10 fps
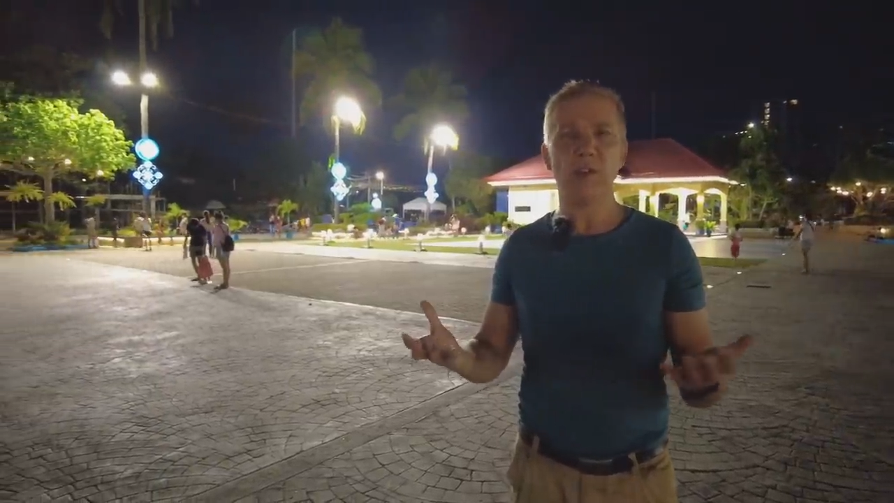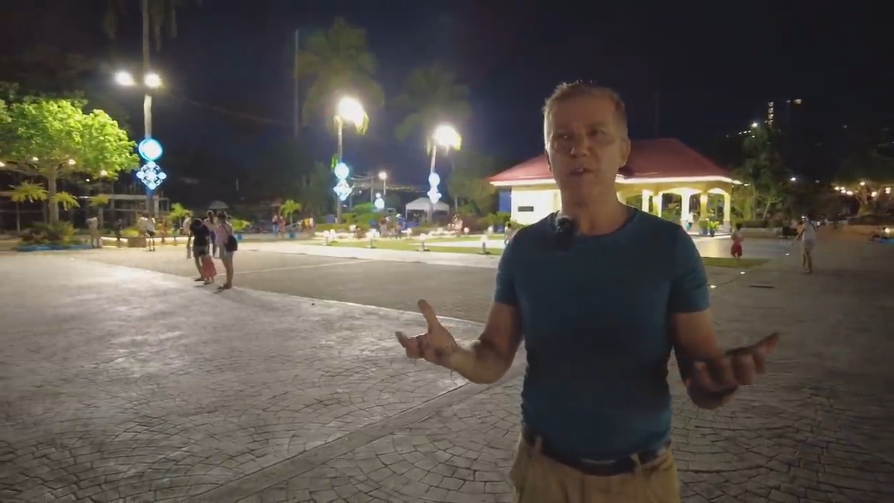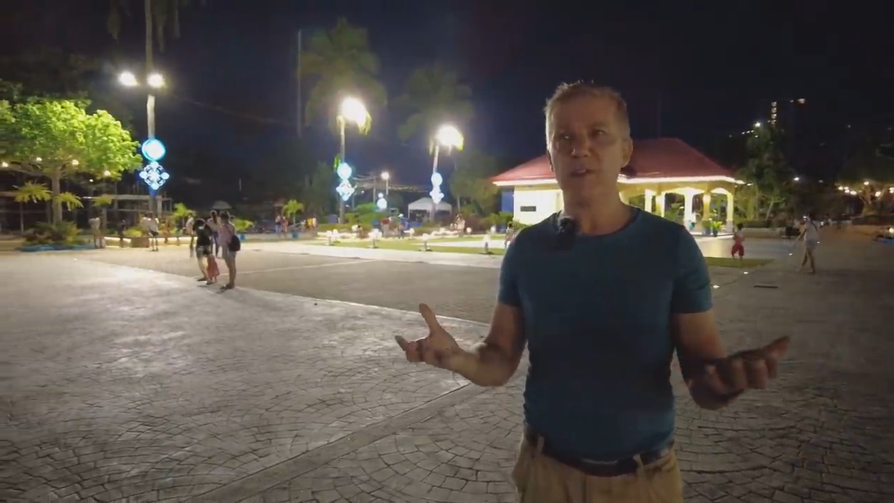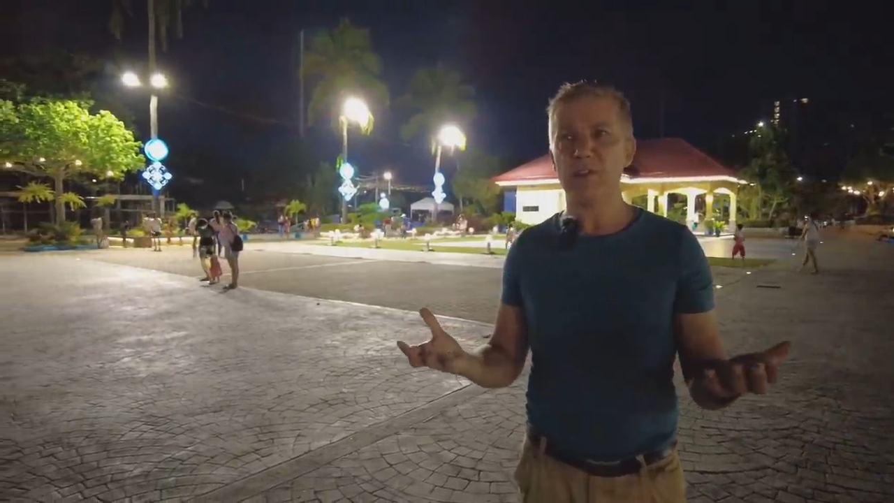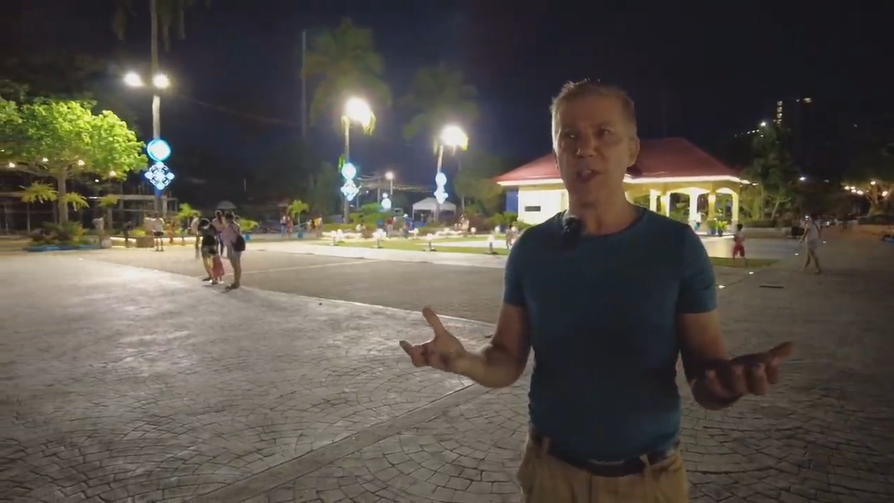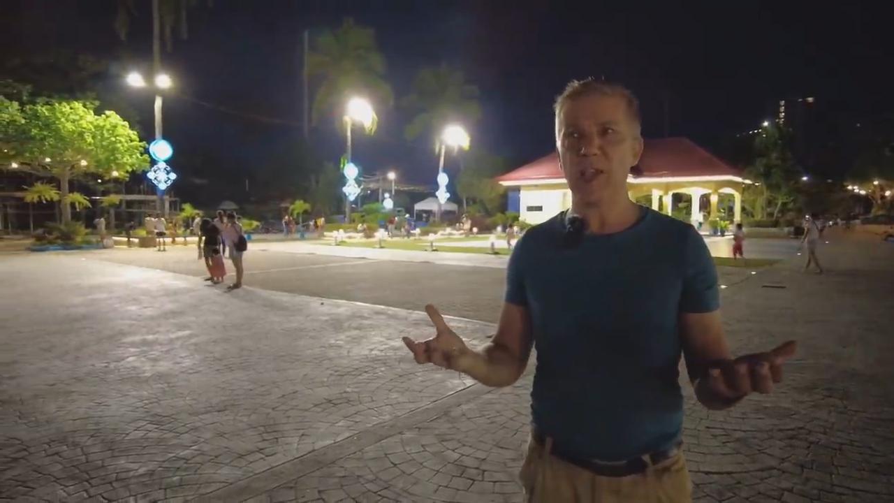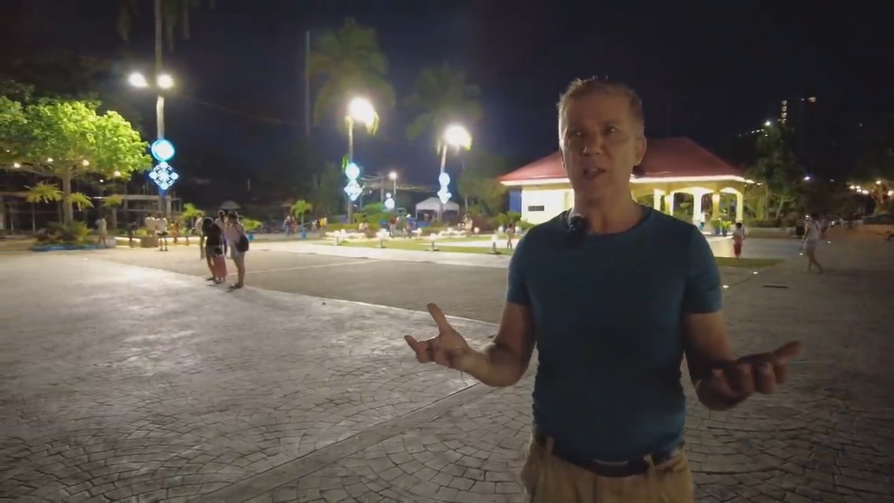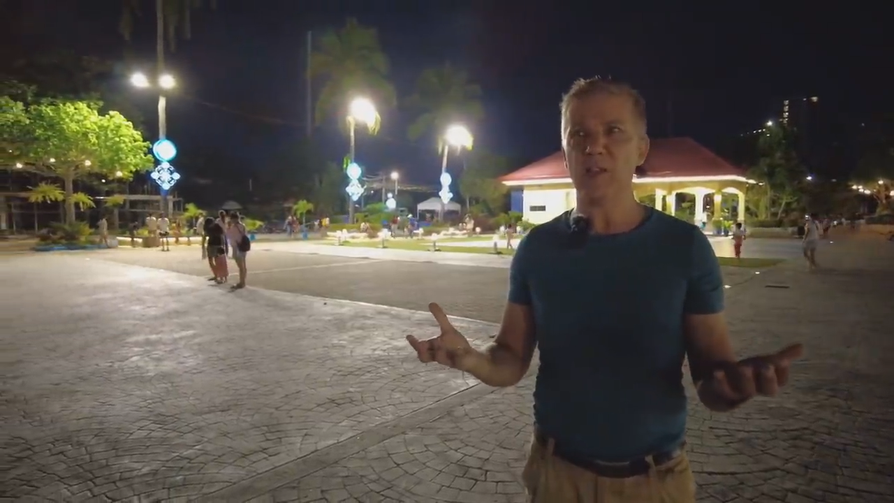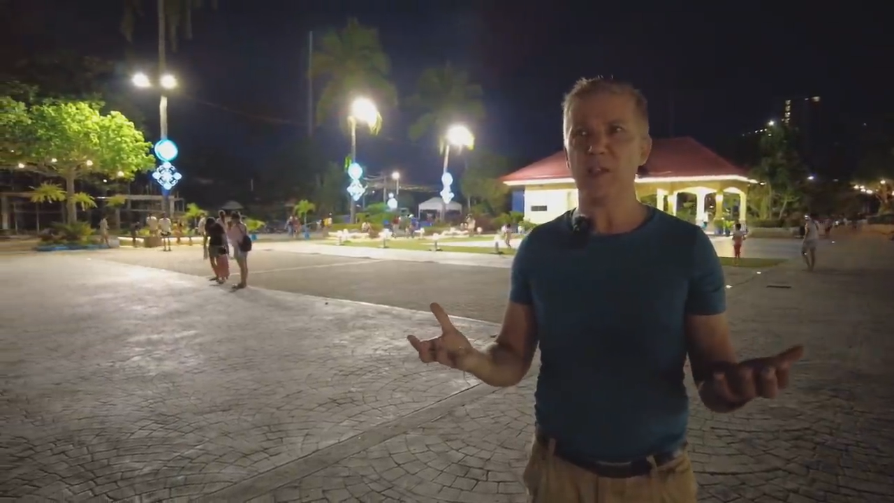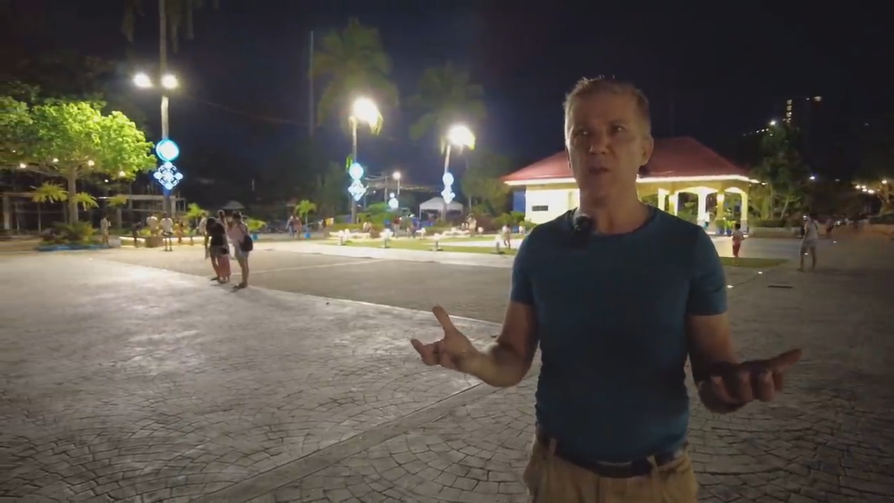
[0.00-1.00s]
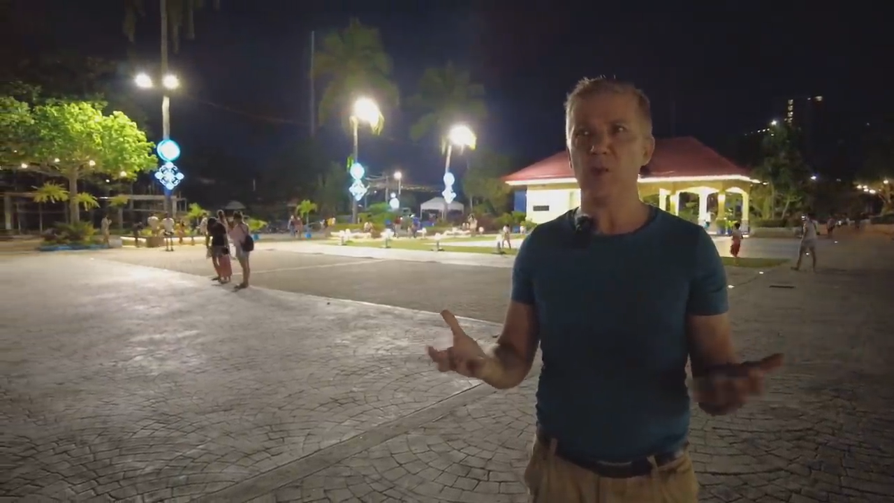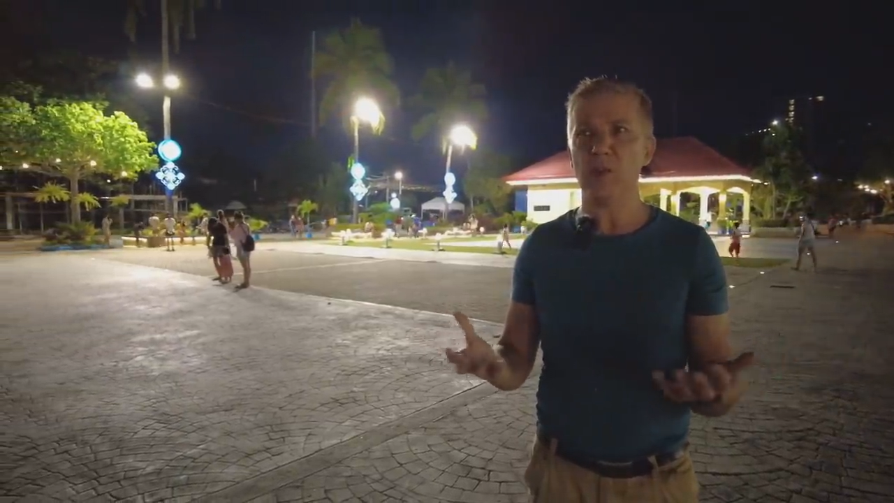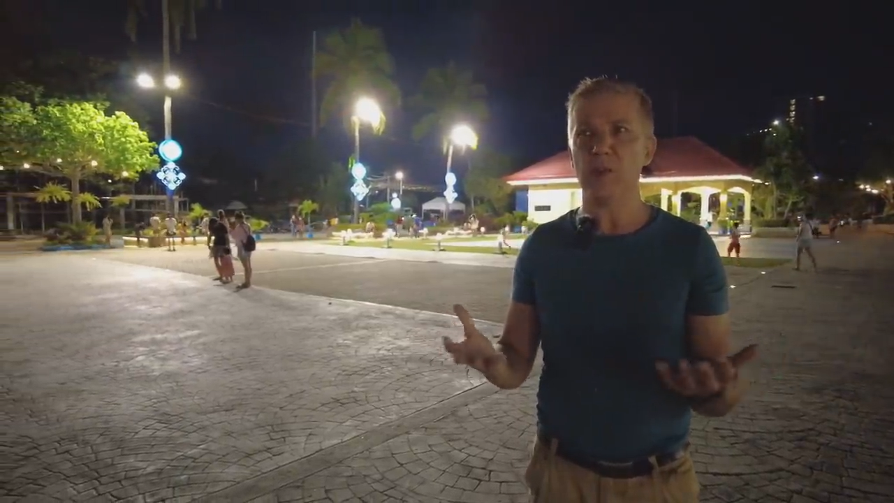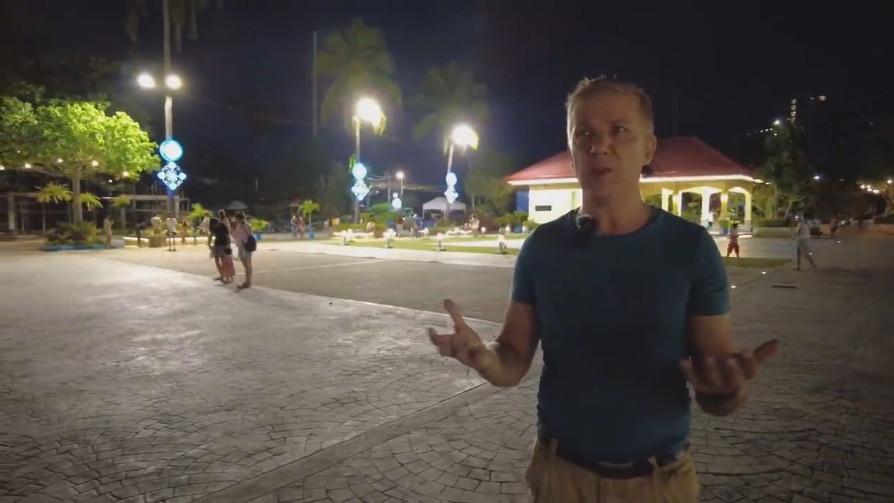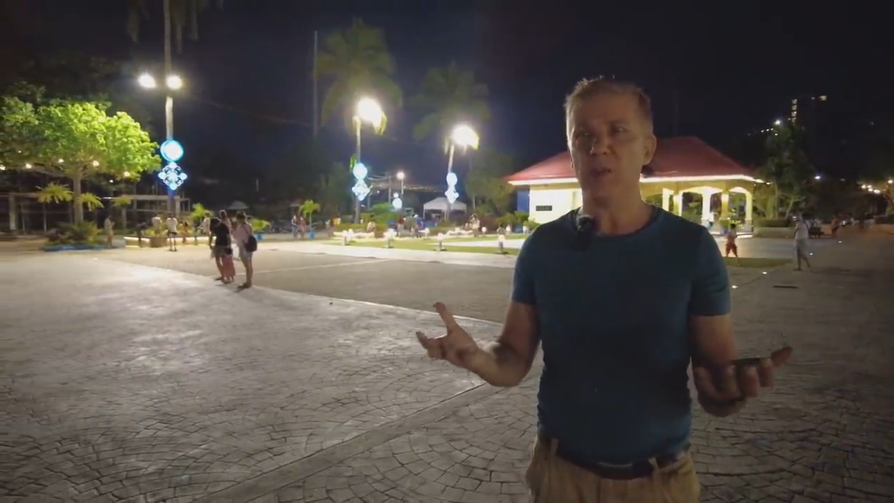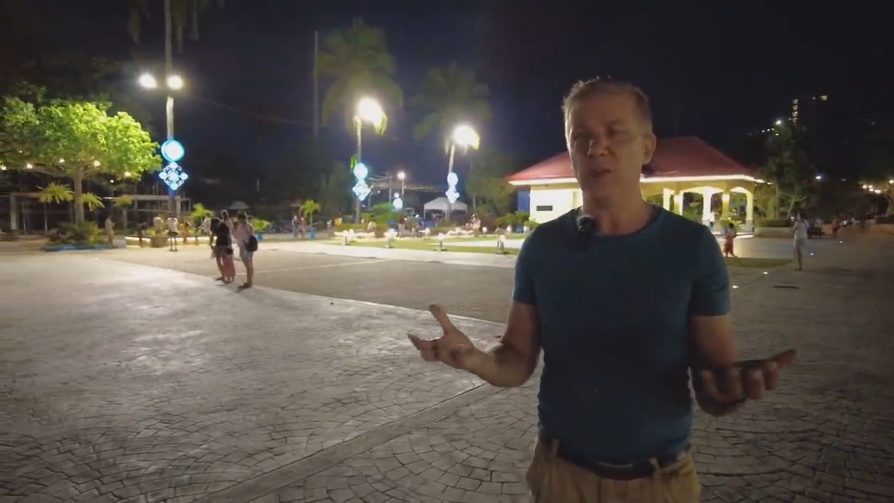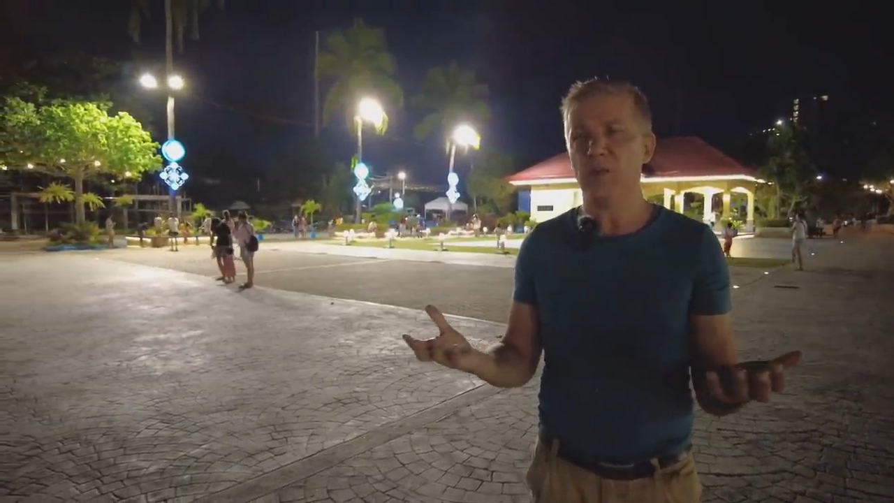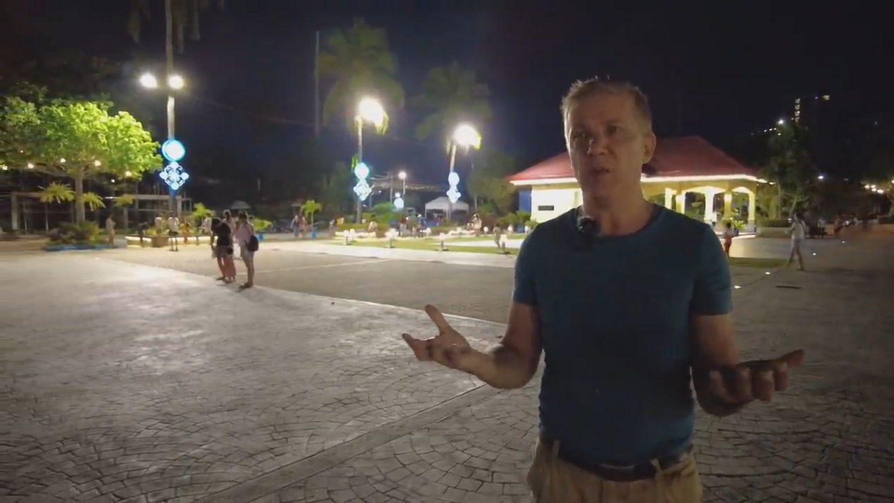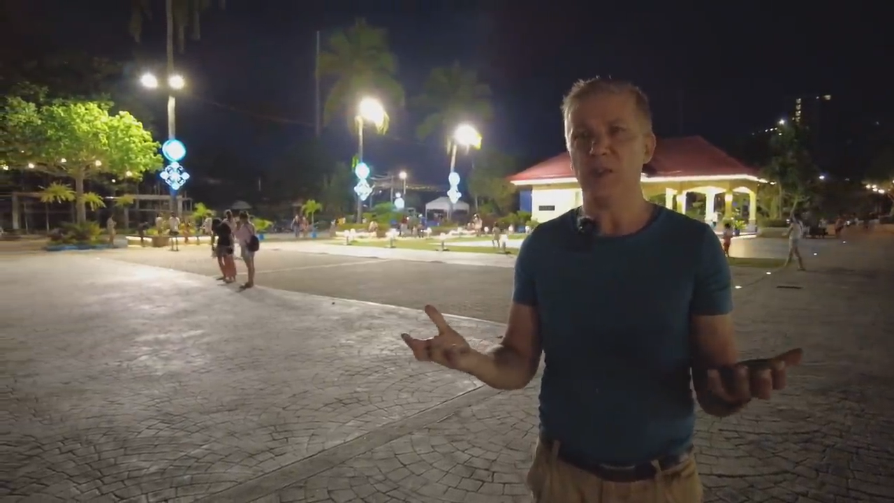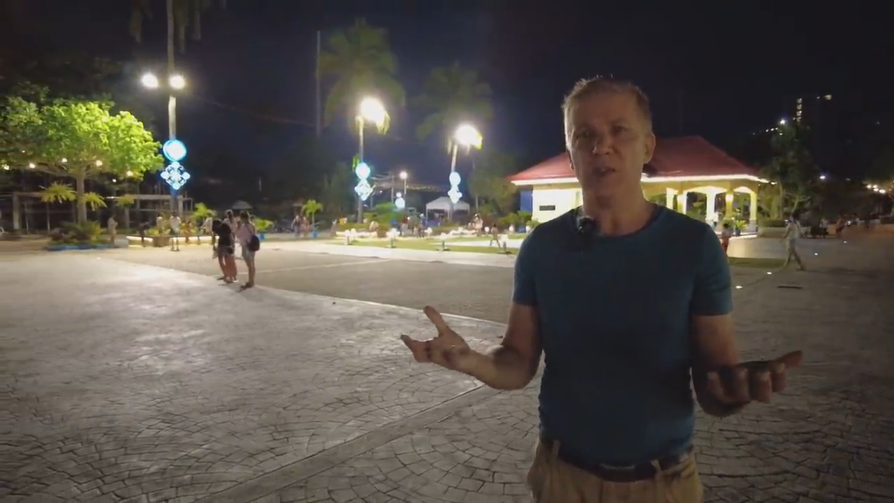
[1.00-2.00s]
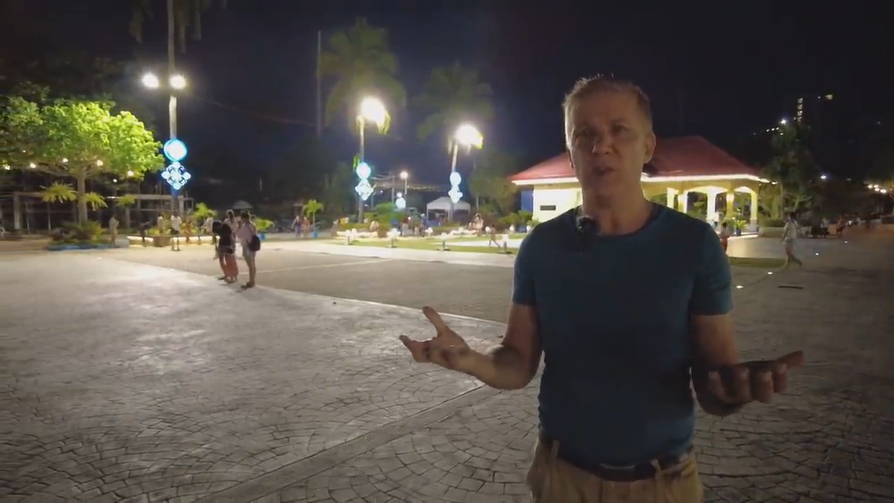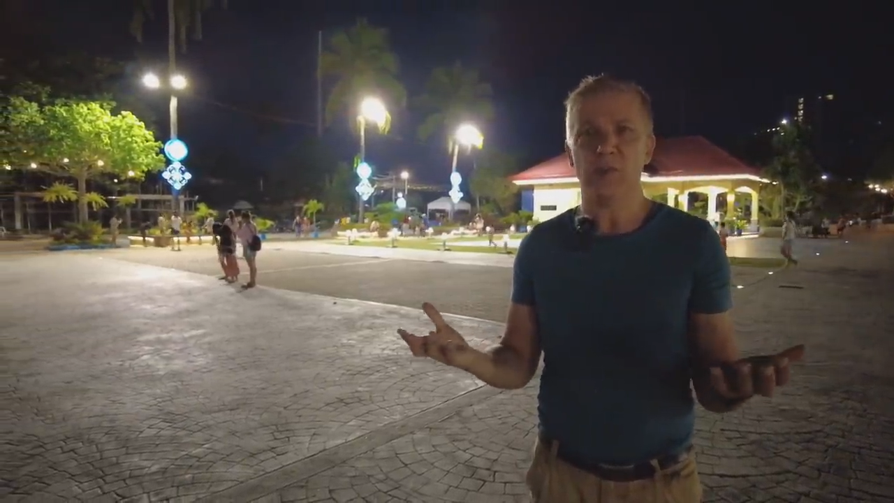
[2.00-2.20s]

never saying anything when you